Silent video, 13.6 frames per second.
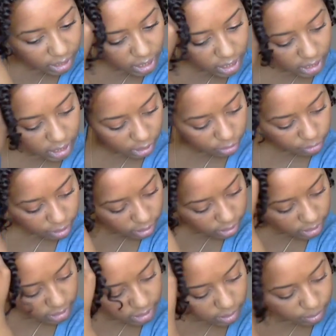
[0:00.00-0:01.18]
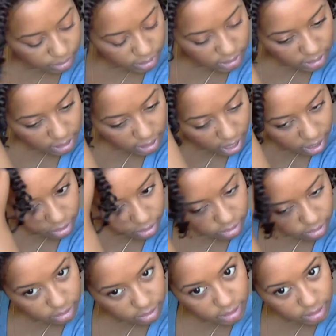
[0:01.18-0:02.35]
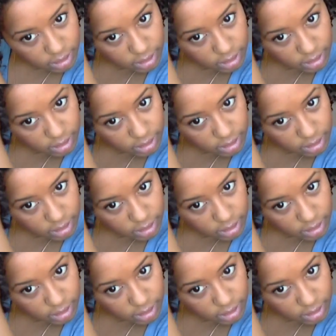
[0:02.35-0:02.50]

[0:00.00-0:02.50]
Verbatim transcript: get it ready to be styled.